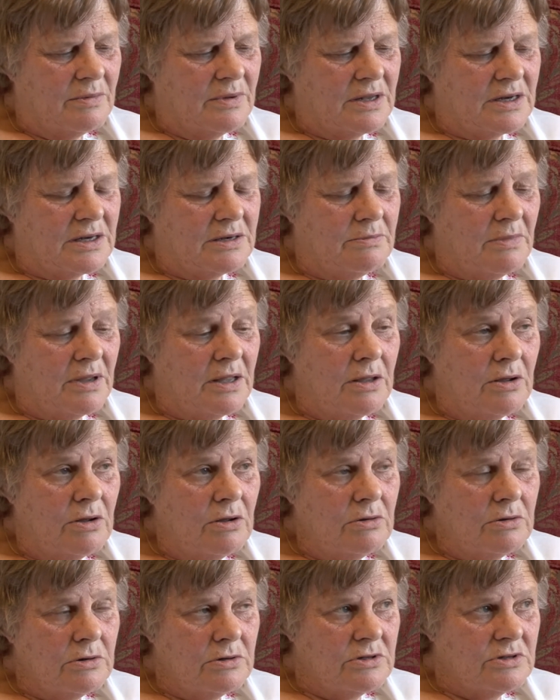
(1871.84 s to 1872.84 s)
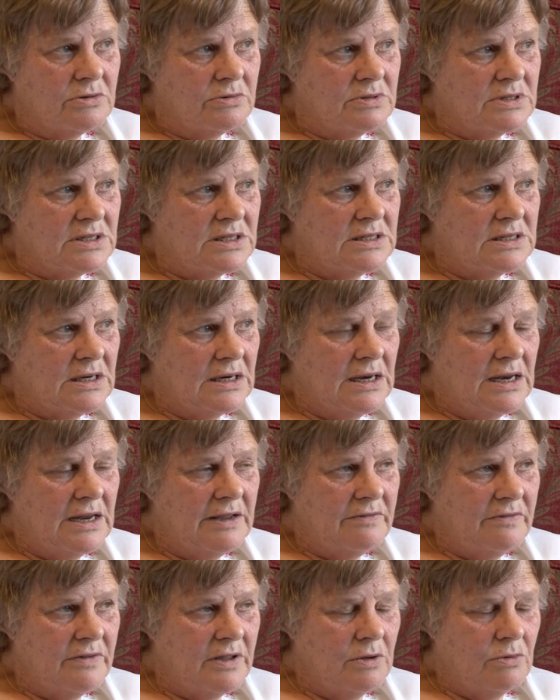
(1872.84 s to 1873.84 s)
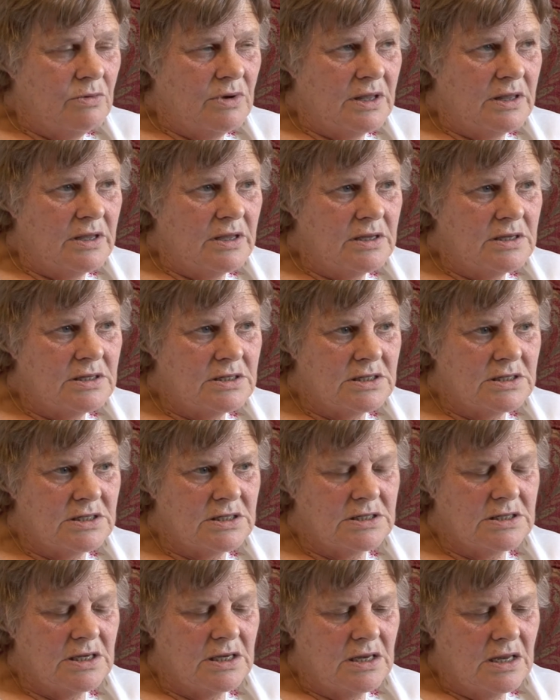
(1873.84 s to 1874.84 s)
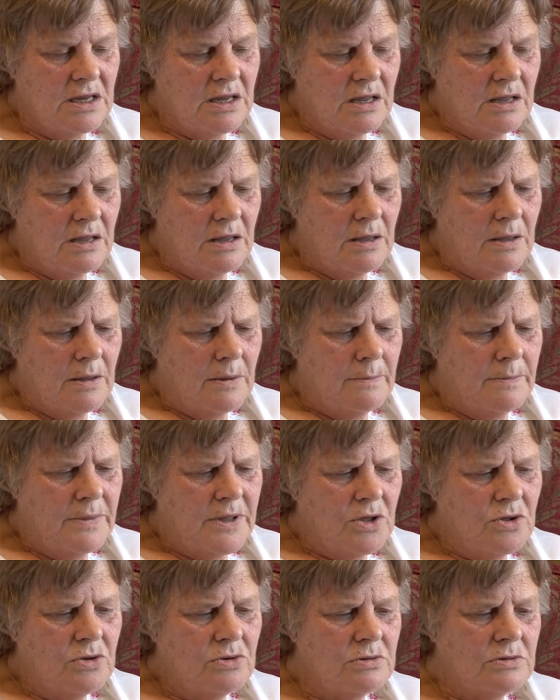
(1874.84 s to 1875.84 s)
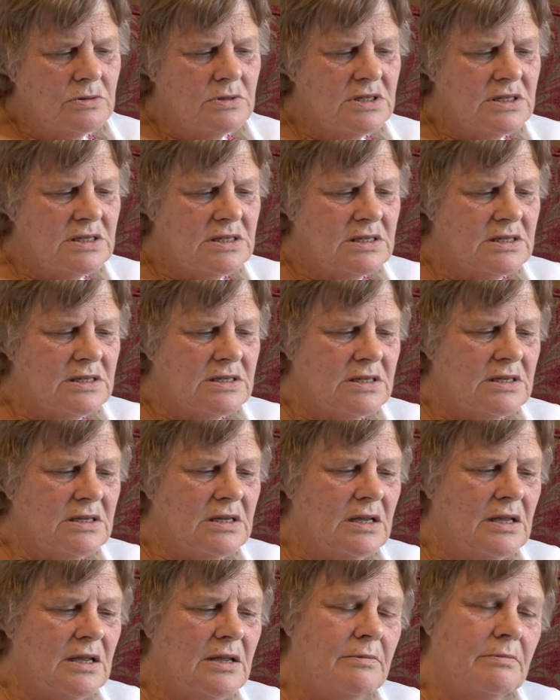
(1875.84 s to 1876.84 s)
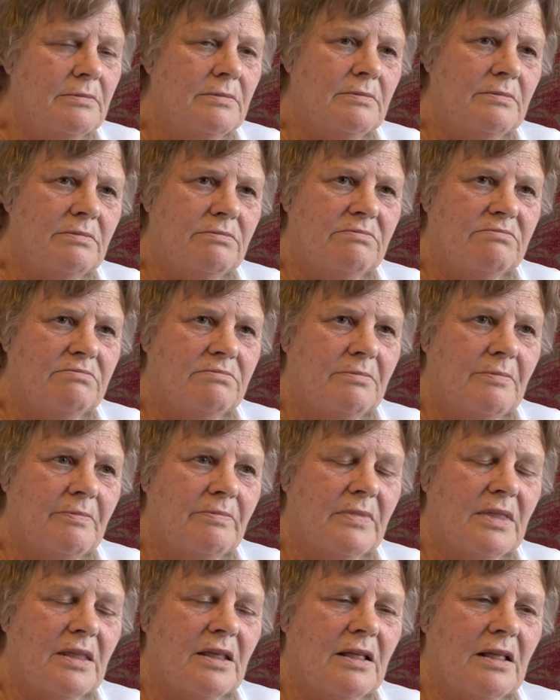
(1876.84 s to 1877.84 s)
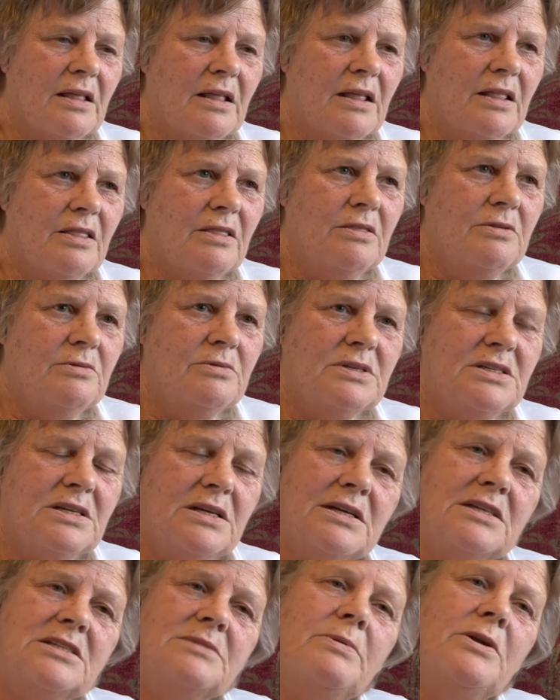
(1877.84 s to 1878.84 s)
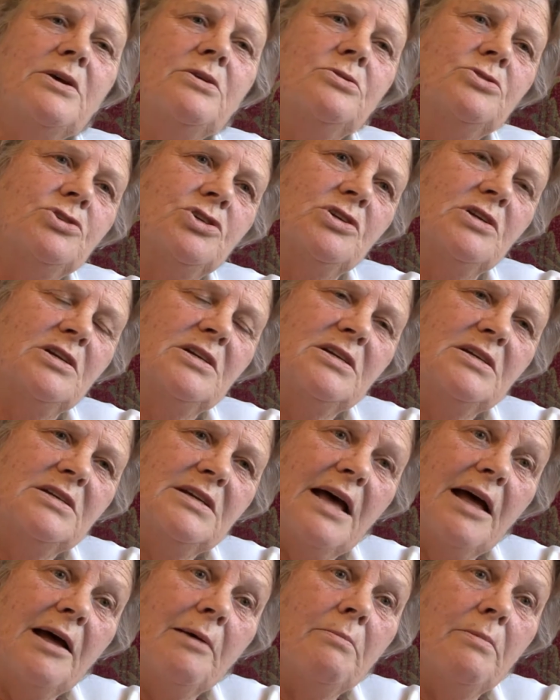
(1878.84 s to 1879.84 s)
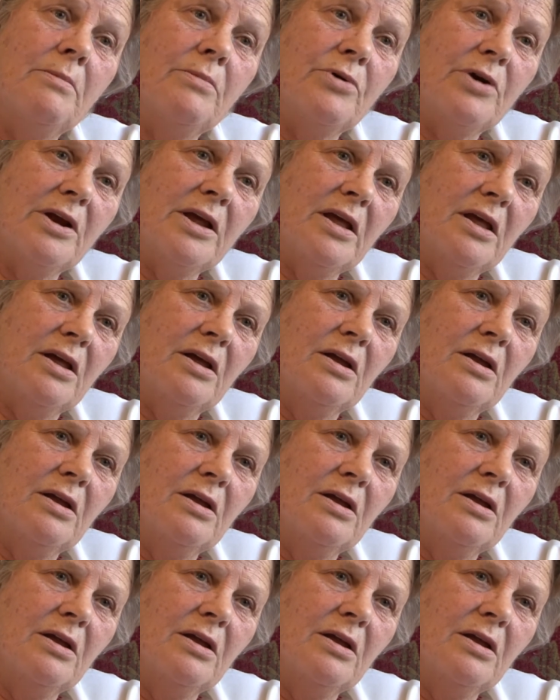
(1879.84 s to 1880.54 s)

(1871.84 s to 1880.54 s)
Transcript: But my aunt was living with us because there was an explosion at Hanbury,